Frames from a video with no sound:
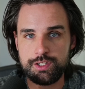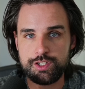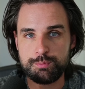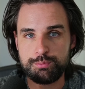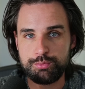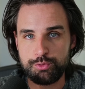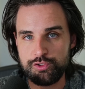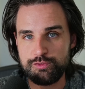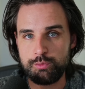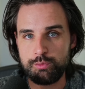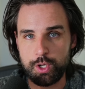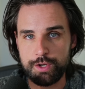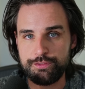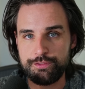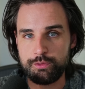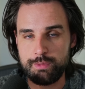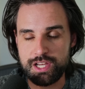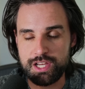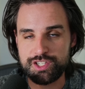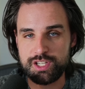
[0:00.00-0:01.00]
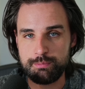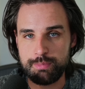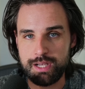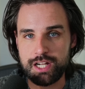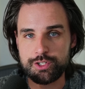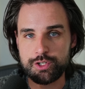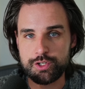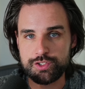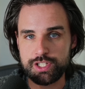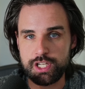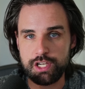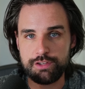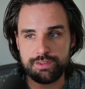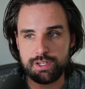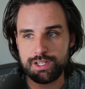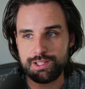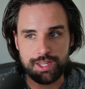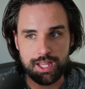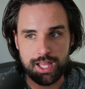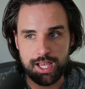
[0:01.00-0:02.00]
to prove more information about yourself
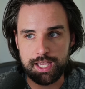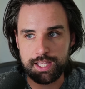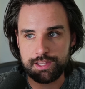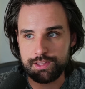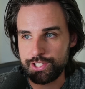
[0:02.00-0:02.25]
online,